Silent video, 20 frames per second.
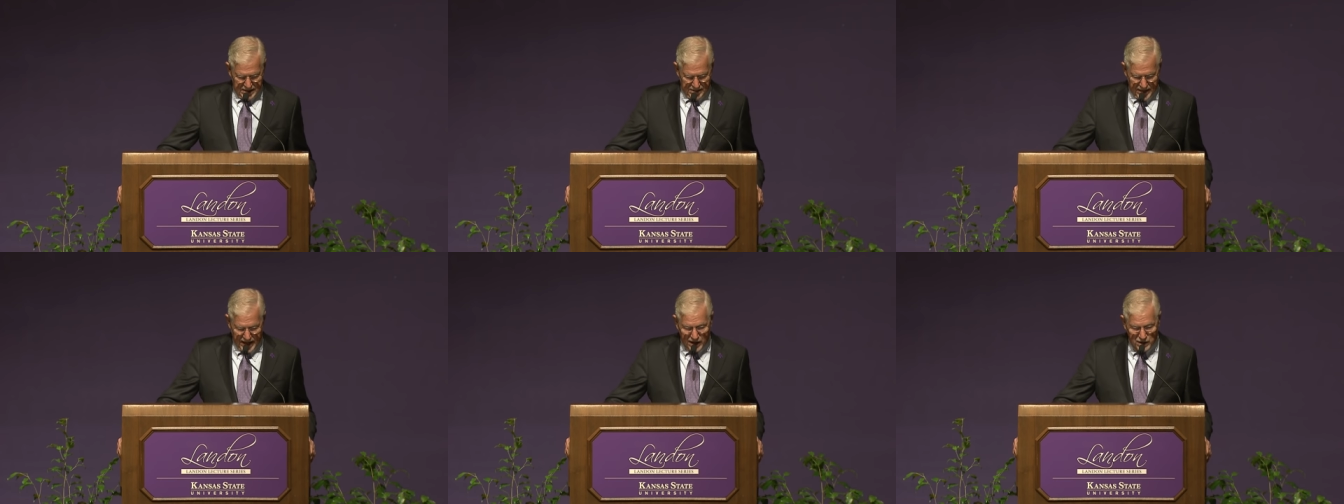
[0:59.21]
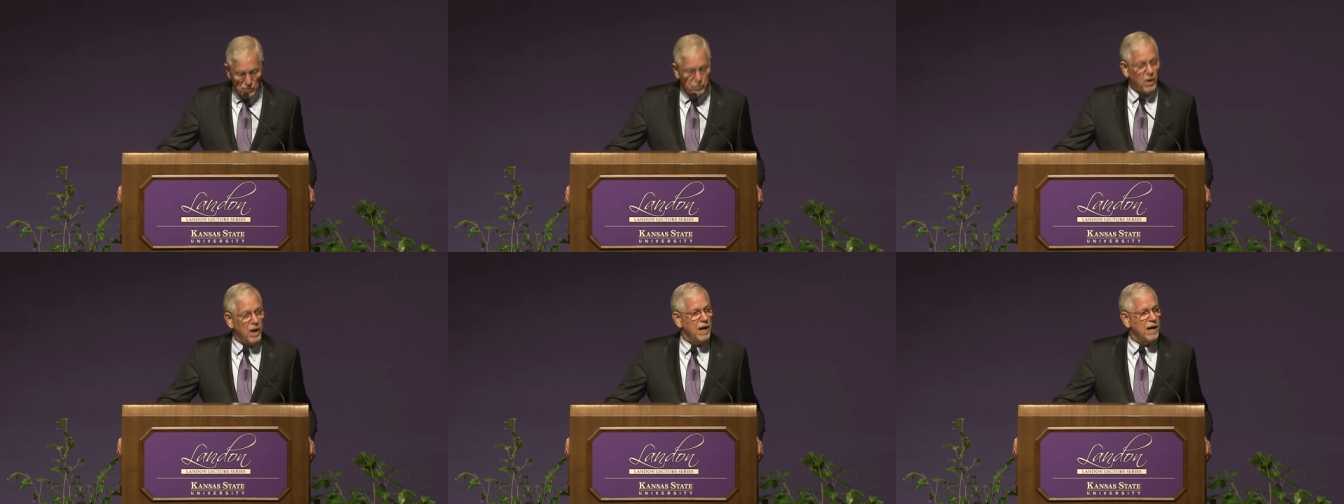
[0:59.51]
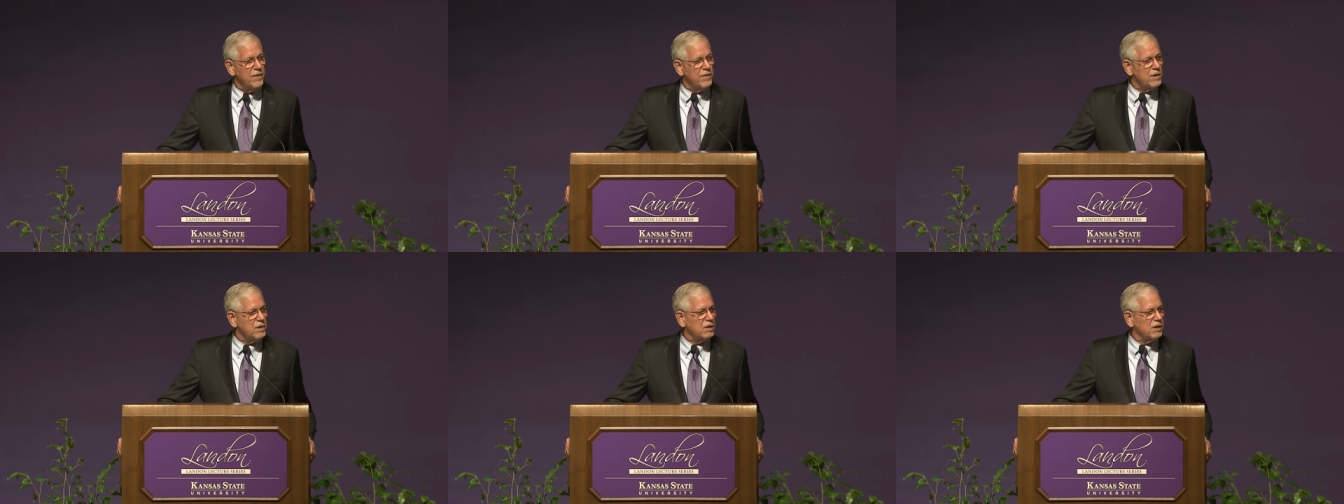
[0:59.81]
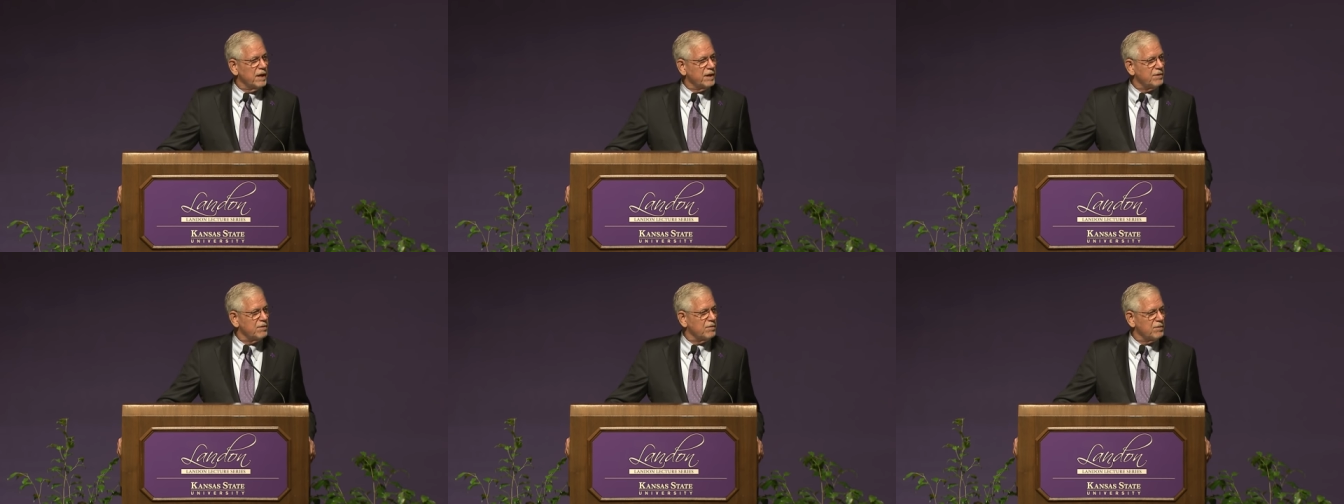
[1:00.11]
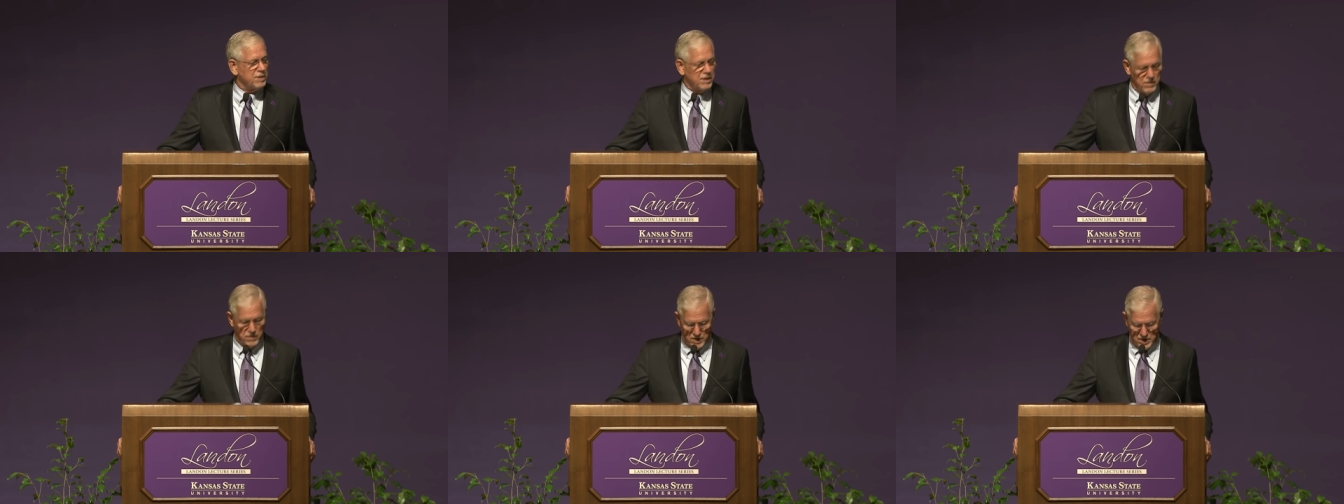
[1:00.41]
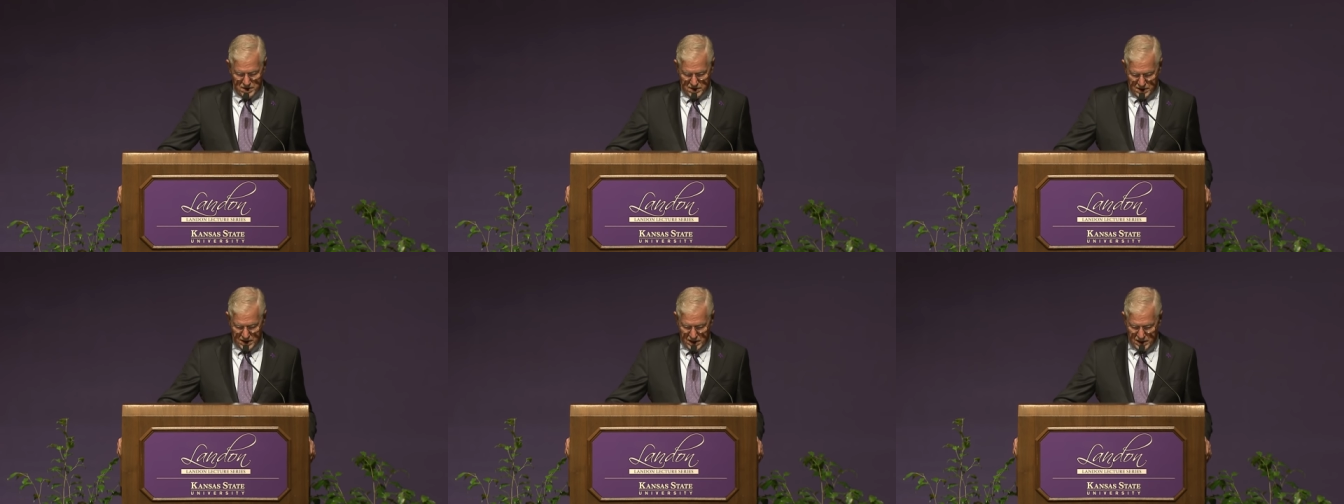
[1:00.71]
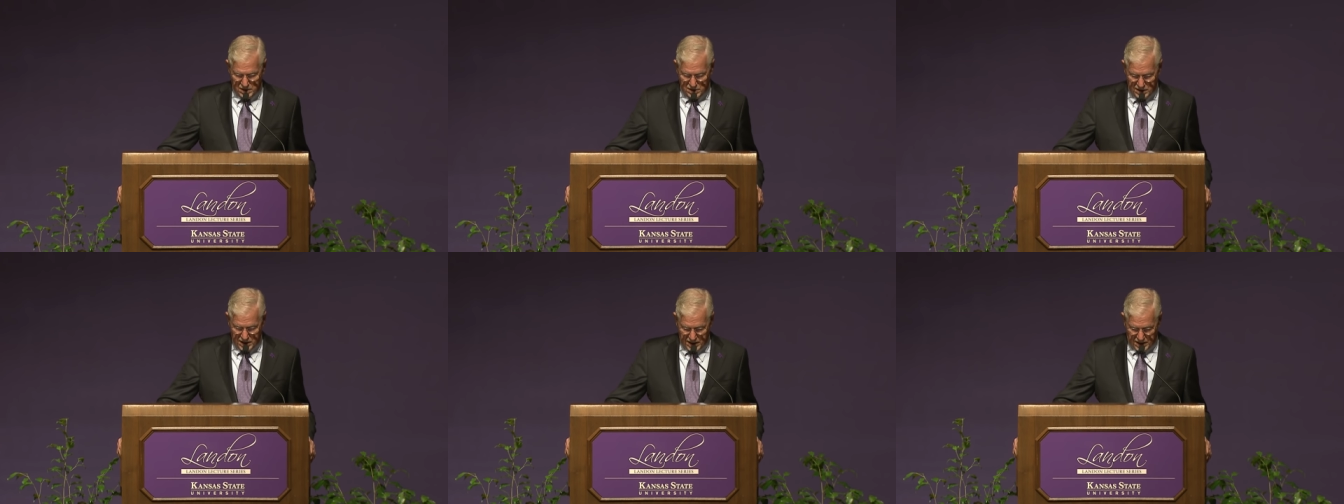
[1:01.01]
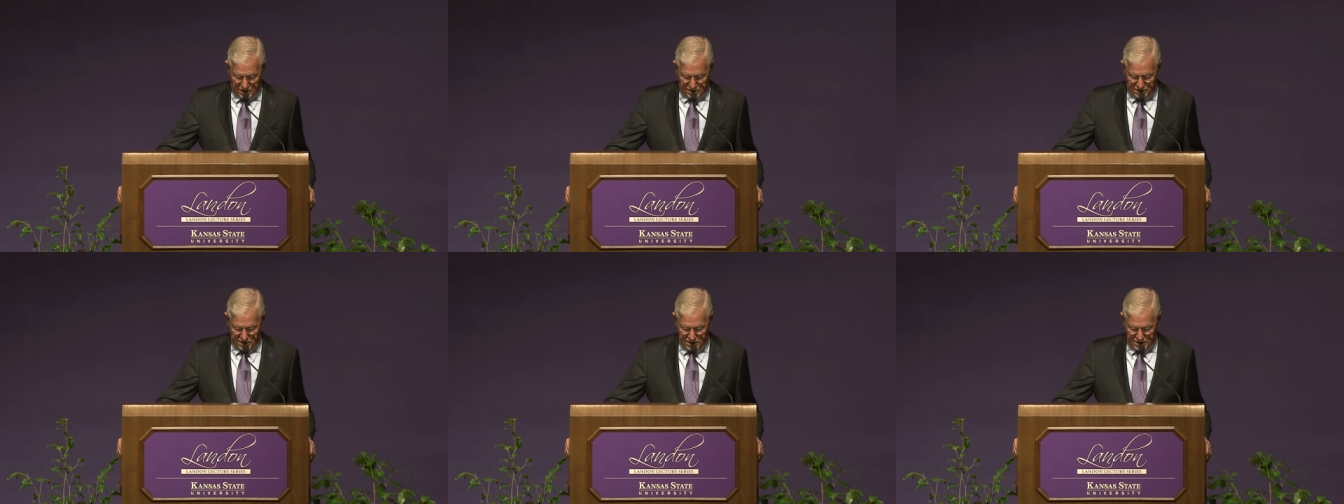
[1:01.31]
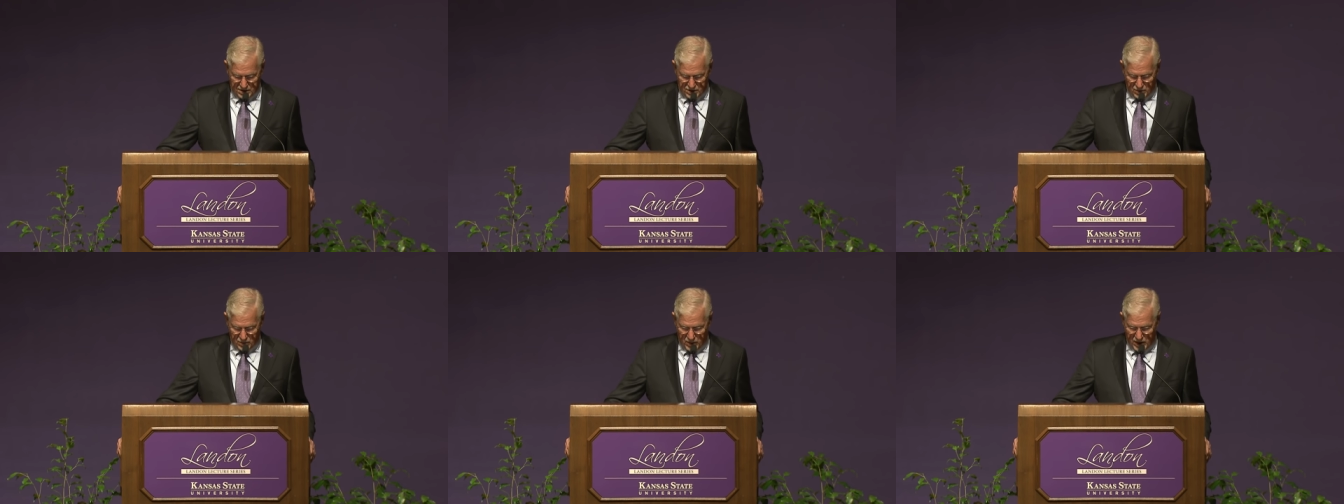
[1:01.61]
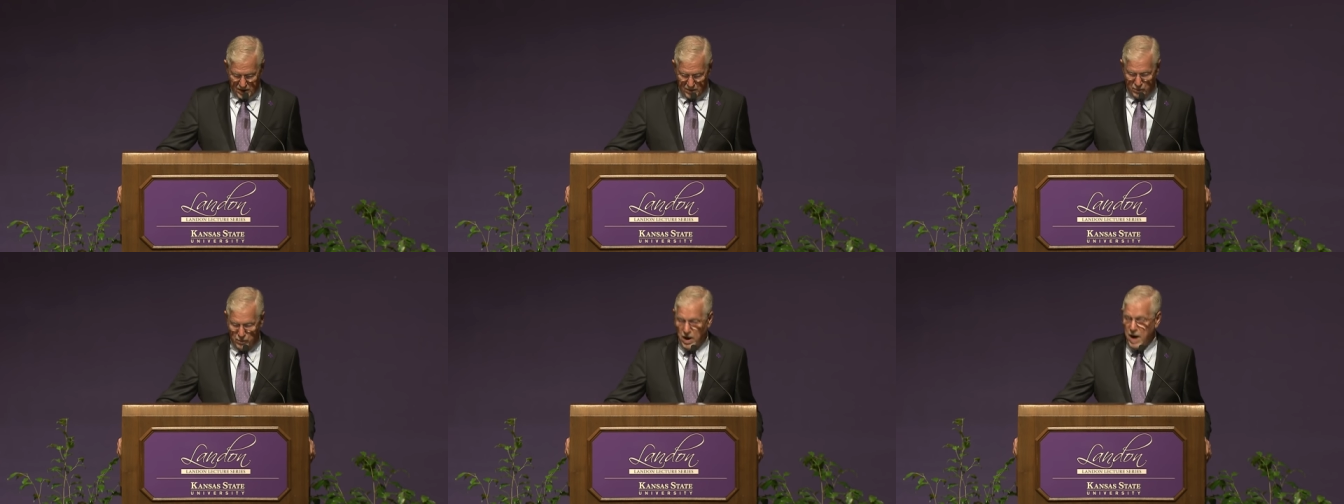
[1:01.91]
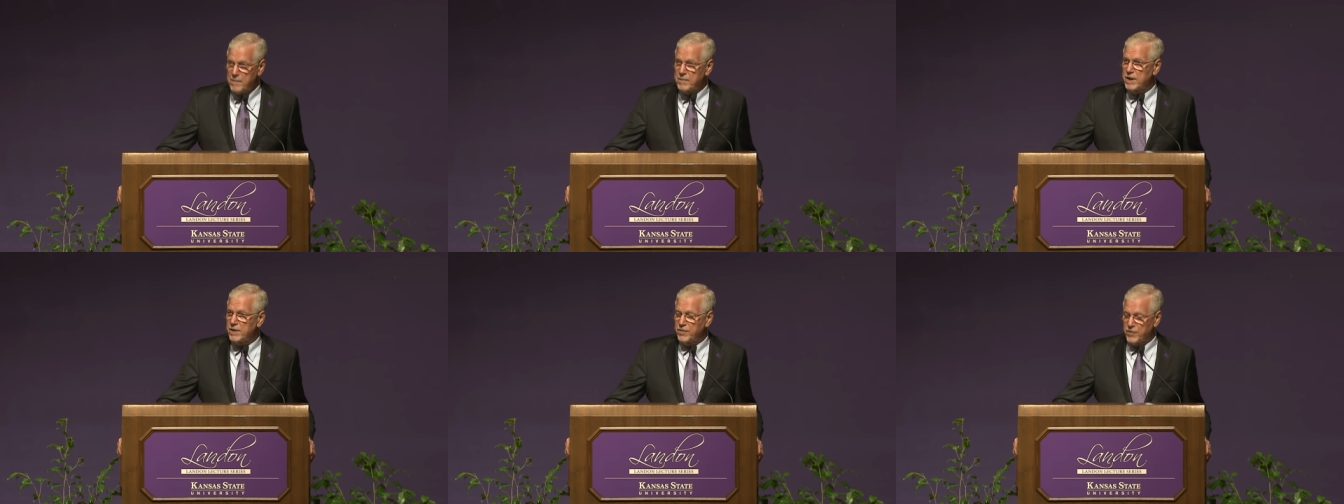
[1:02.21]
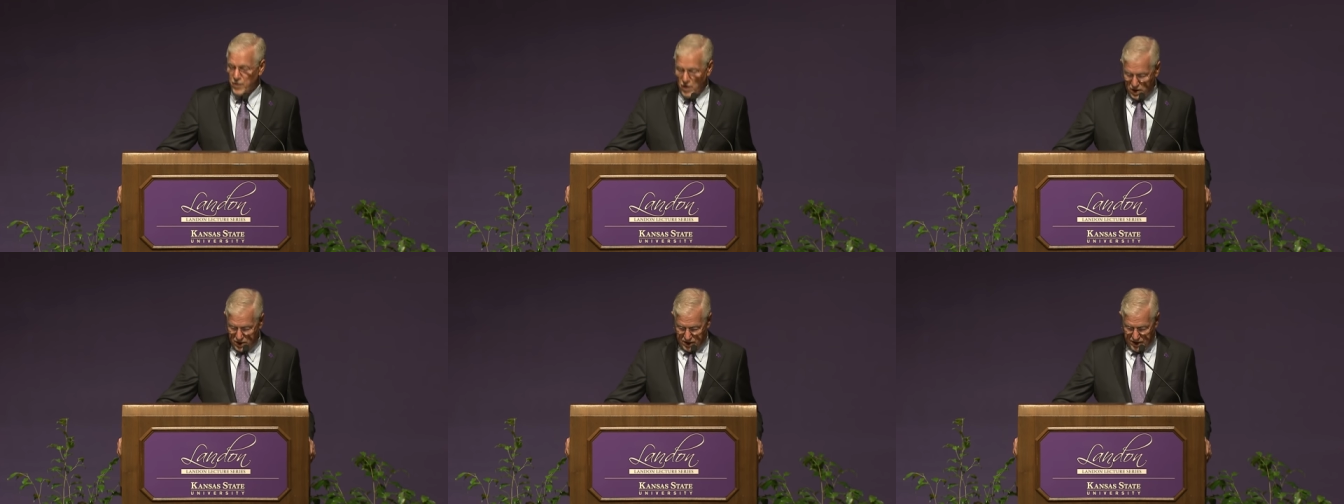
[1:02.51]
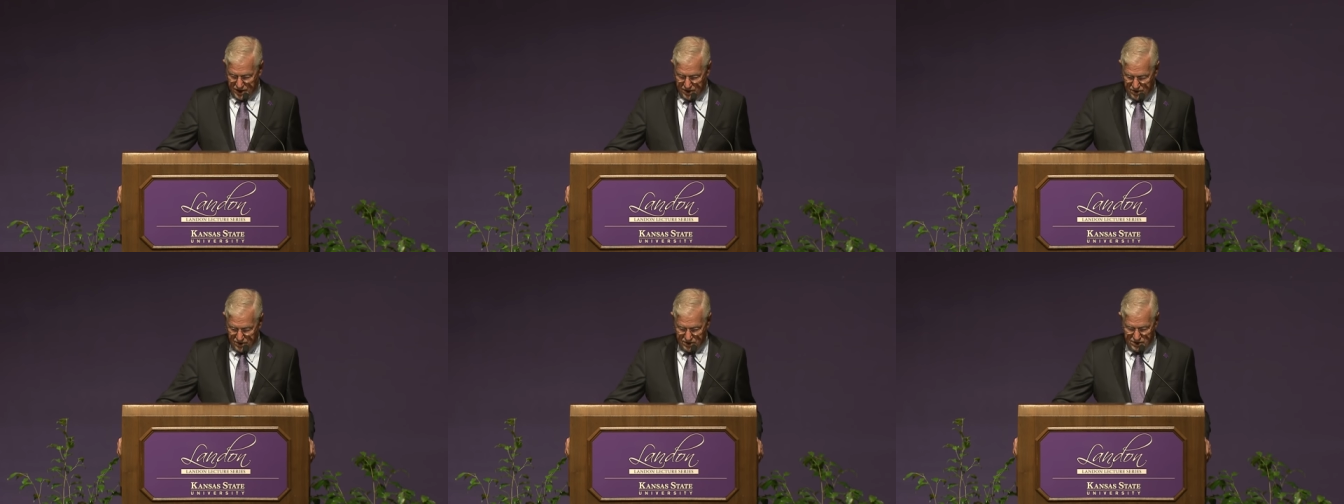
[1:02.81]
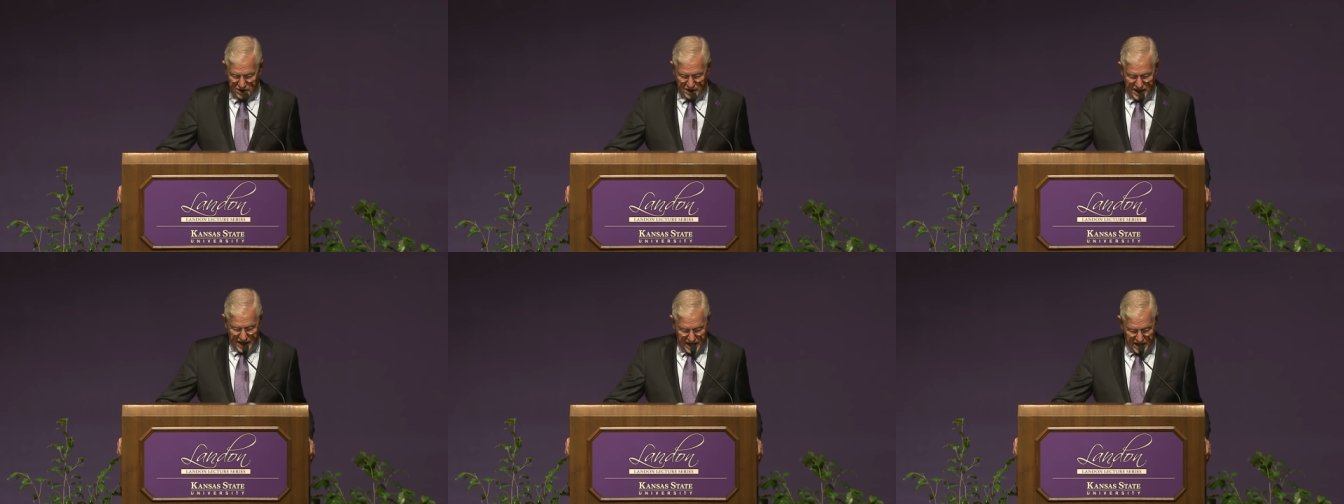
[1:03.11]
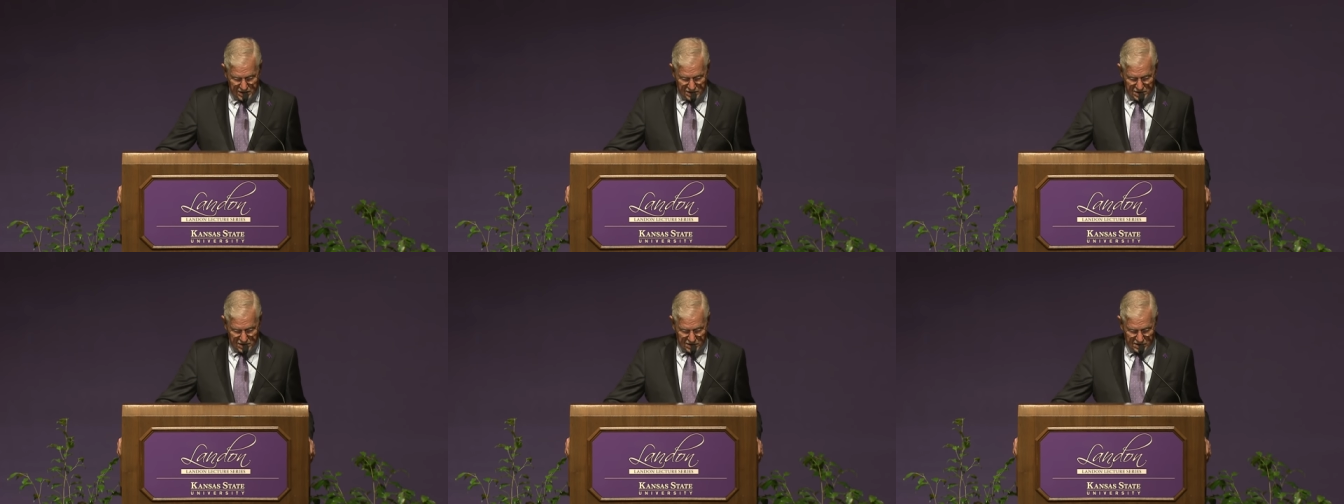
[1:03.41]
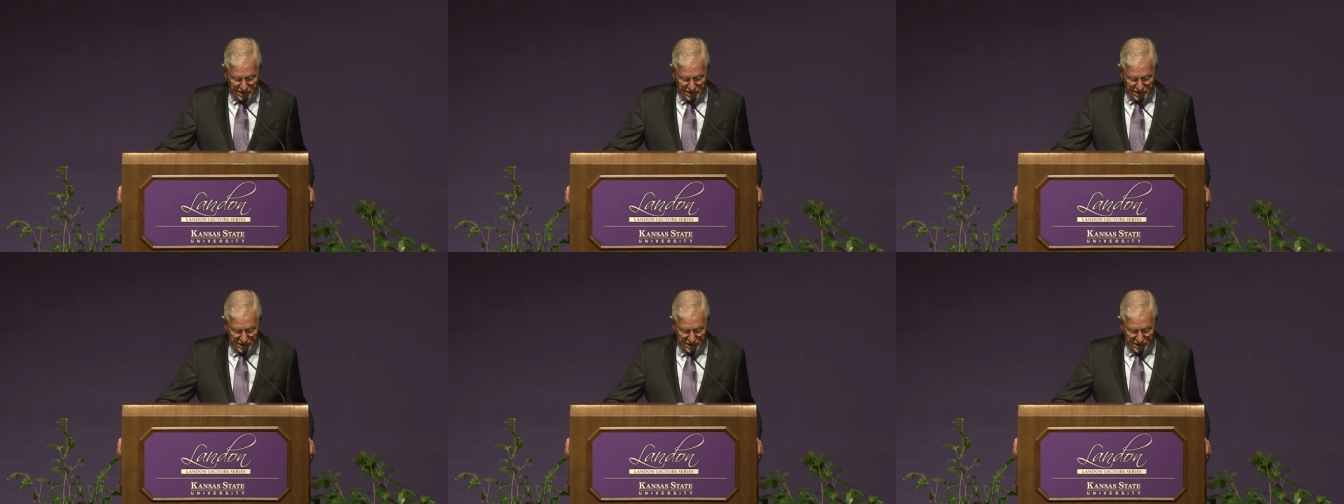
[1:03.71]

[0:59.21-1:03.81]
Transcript: That is why this lecture series exists to bring prominent thought leaders to Kansas